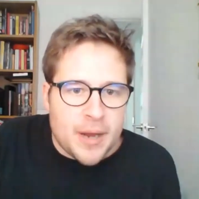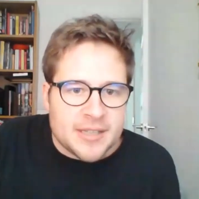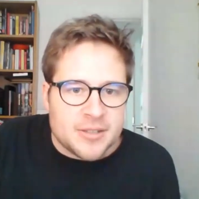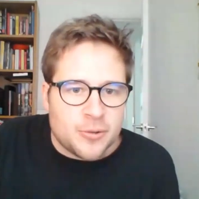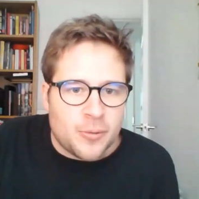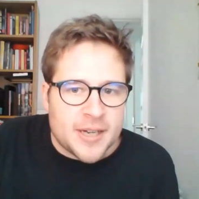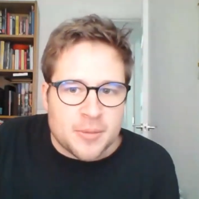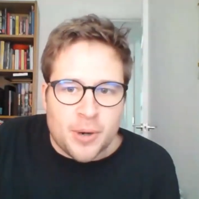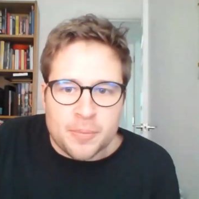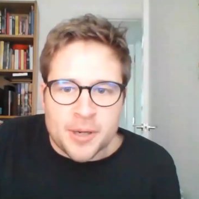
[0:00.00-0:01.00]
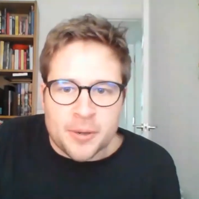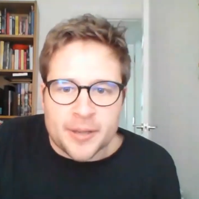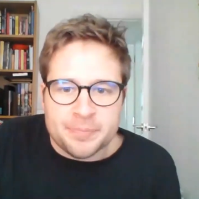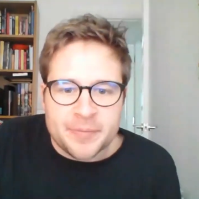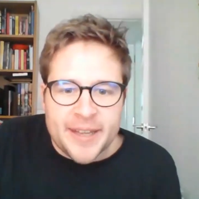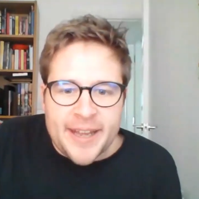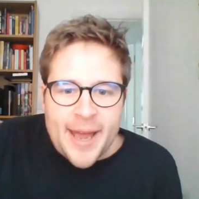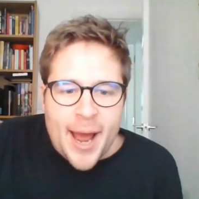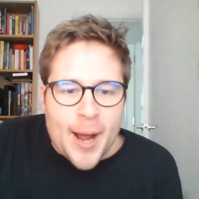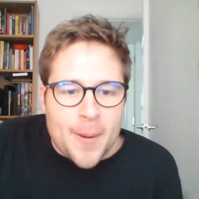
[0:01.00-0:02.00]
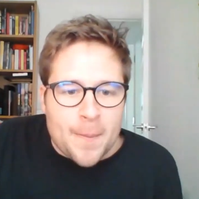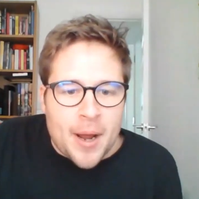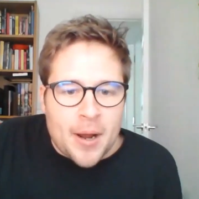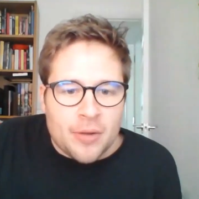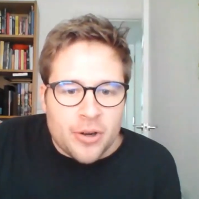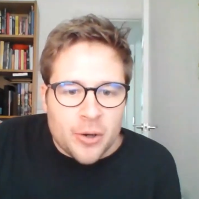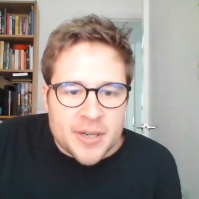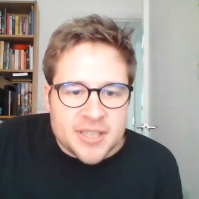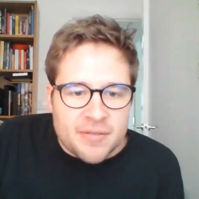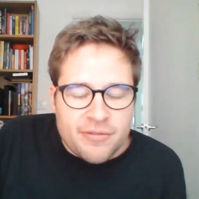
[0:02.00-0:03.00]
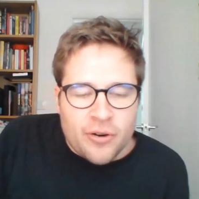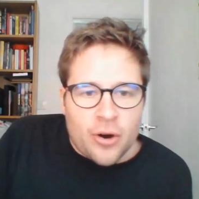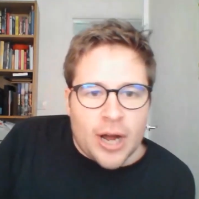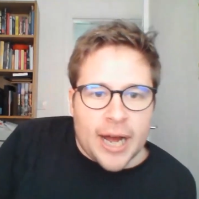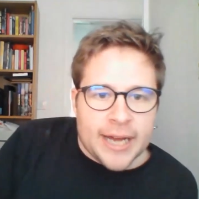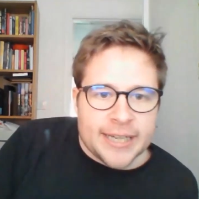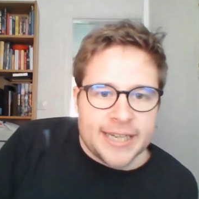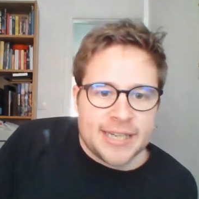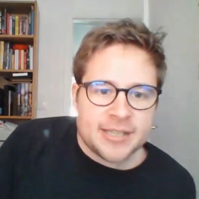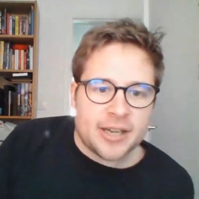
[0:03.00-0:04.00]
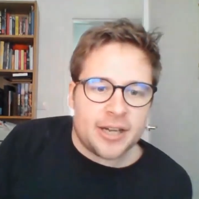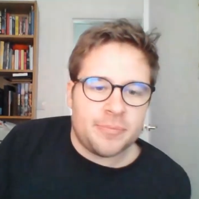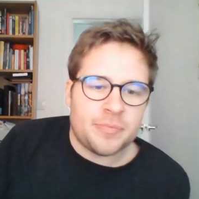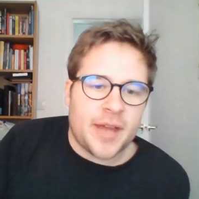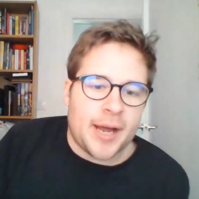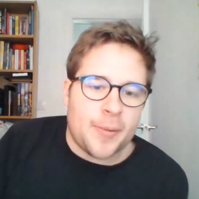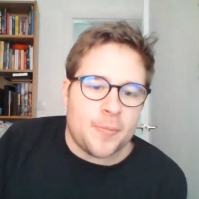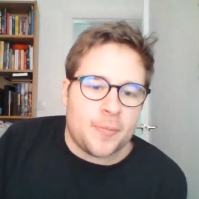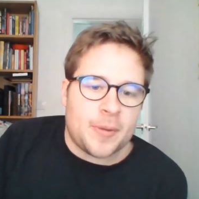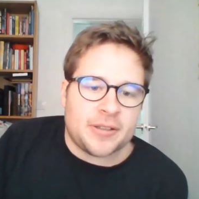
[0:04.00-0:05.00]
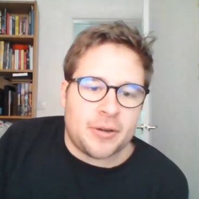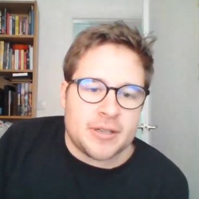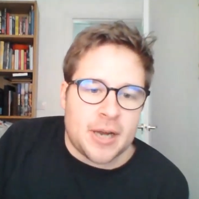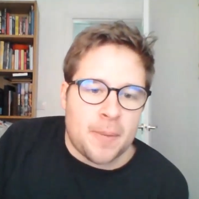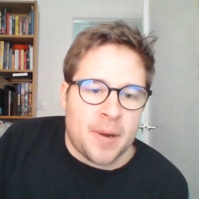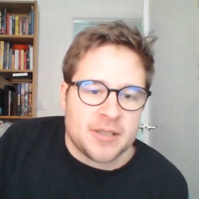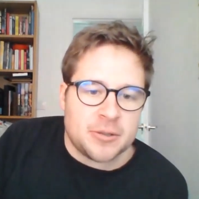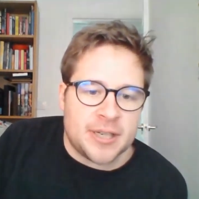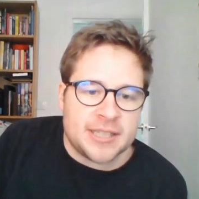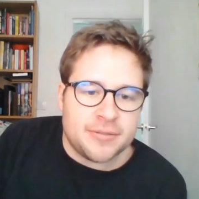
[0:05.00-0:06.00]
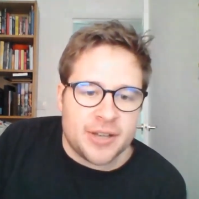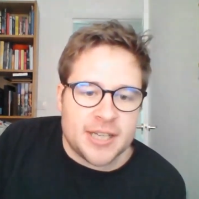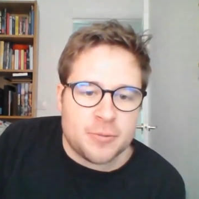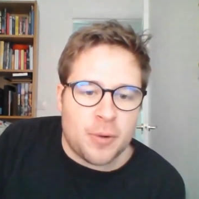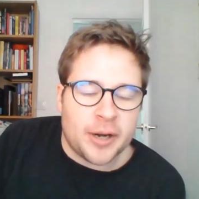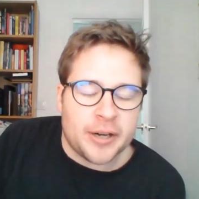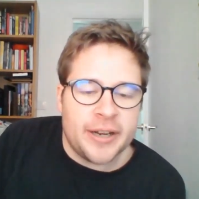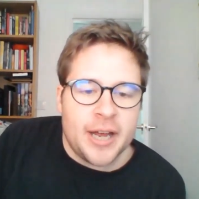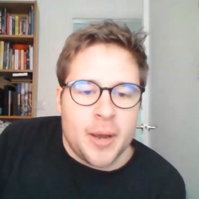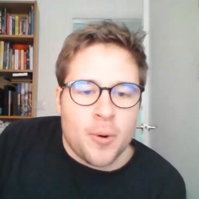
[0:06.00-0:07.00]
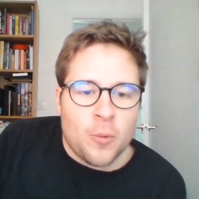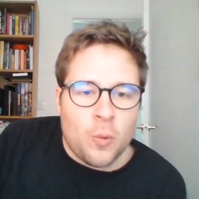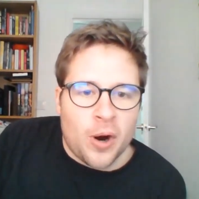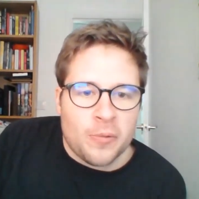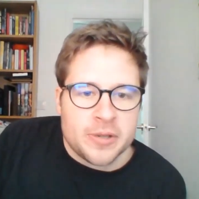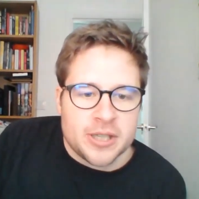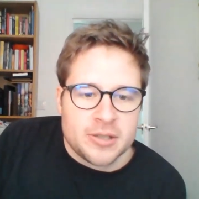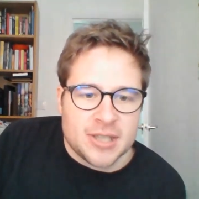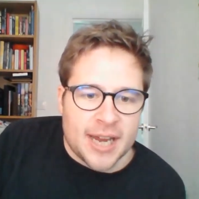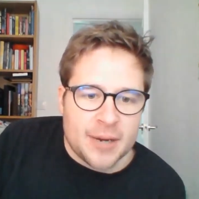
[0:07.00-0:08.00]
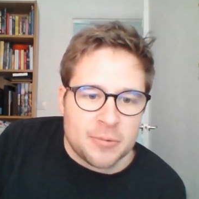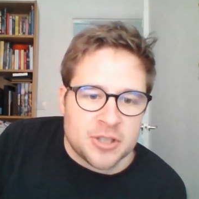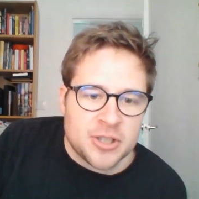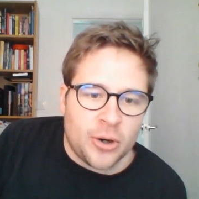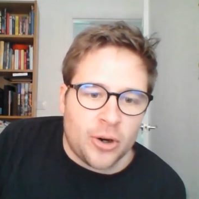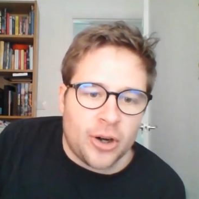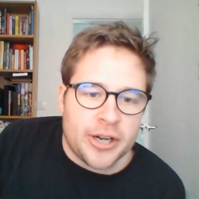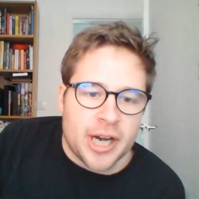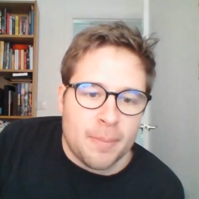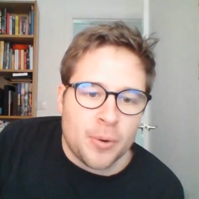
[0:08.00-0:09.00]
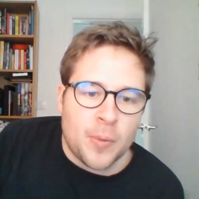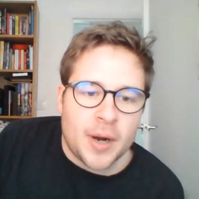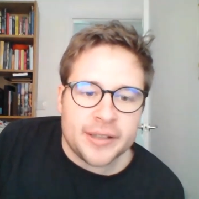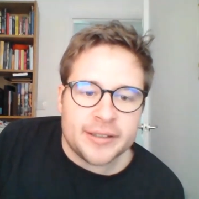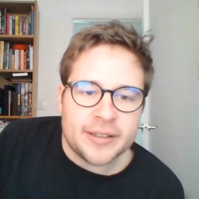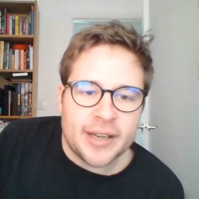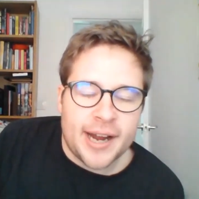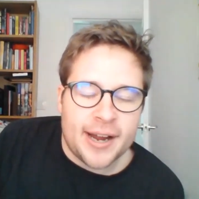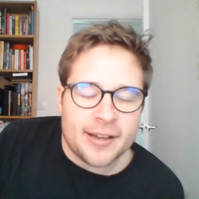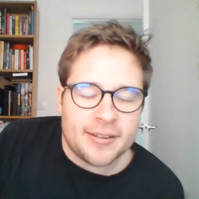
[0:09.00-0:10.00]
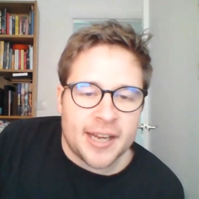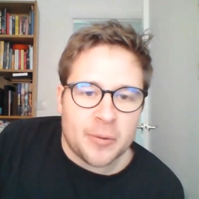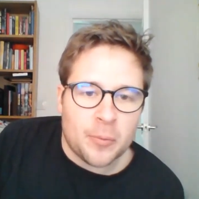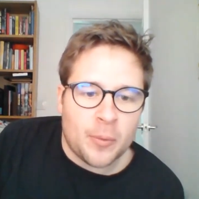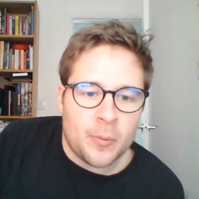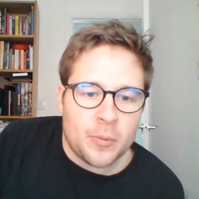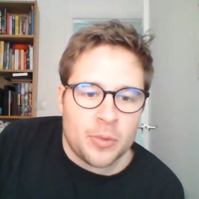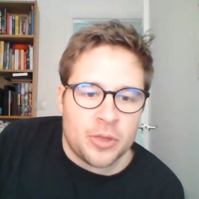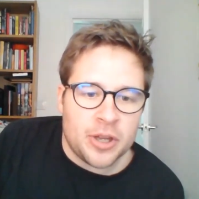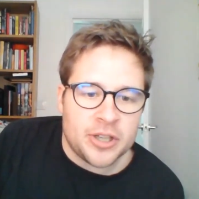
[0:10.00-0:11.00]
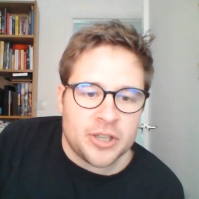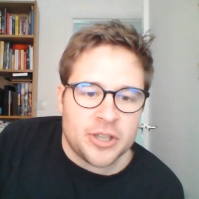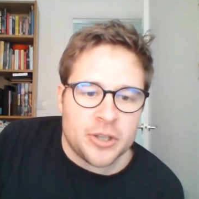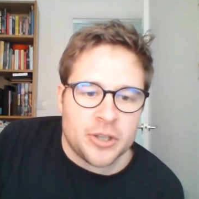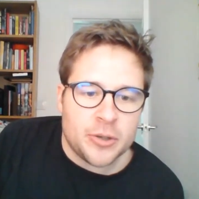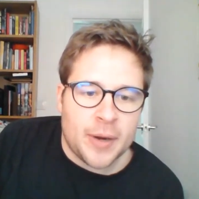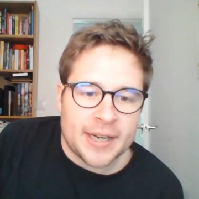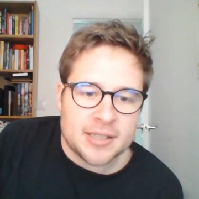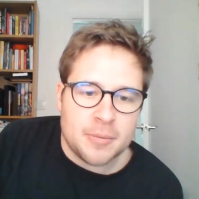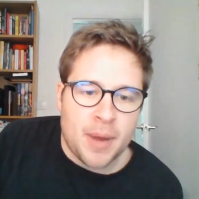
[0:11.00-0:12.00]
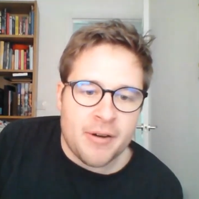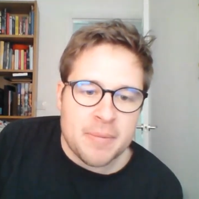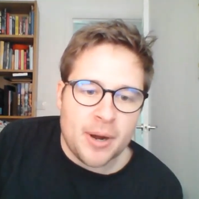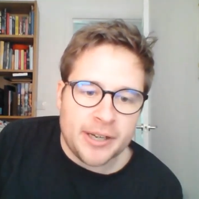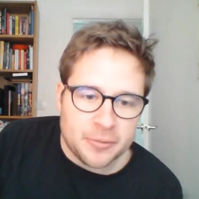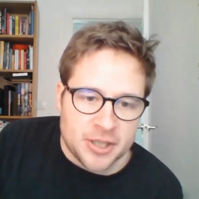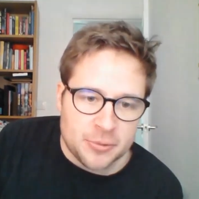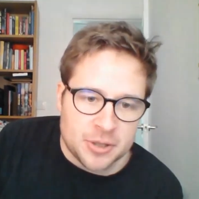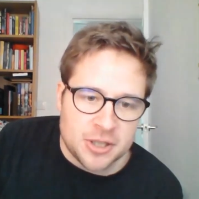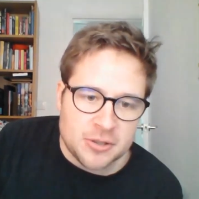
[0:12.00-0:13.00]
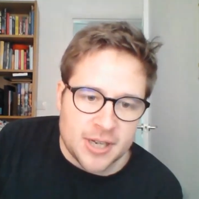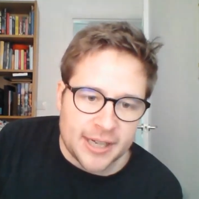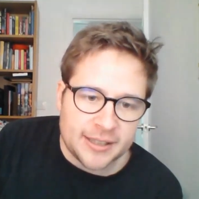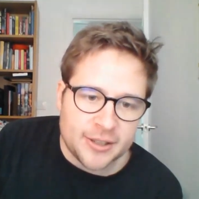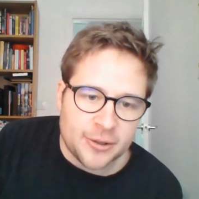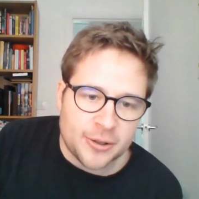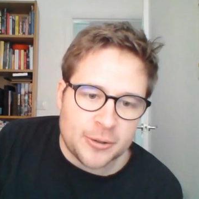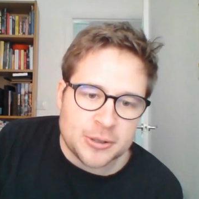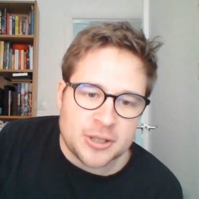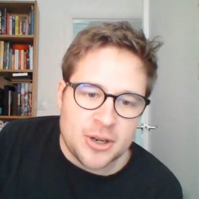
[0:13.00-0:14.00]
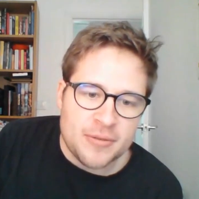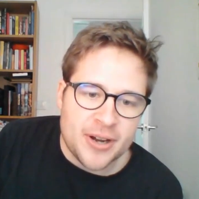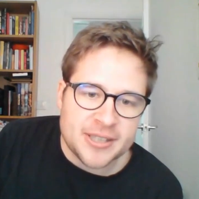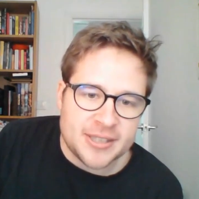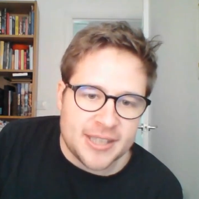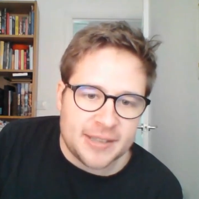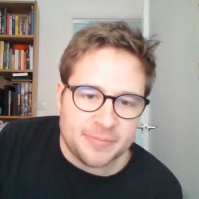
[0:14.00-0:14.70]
Medicine, always a popular one. I've got a question for Anita, so I'll pass to Anita for this one. But what would you say was your number one thing that you had to bear in mind when you were choosing your course in university?